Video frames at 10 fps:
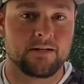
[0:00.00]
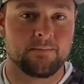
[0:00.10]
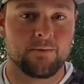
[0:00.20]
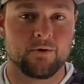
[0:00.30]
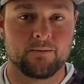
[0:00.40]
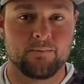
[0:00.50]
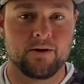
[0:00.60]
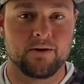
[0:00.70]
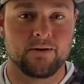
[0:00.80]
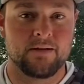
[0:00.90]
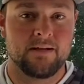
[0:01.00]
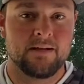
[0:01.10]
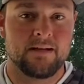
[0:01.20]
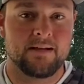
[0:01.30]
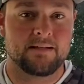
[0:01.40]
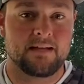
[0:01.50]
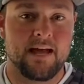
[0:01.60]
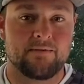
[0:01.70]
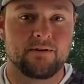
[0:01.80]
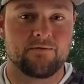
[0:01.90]
The important part is
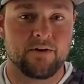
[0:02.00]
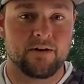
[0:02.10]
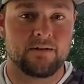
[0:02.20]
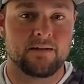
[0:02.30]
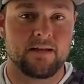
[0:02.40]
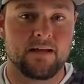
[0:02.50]
having fun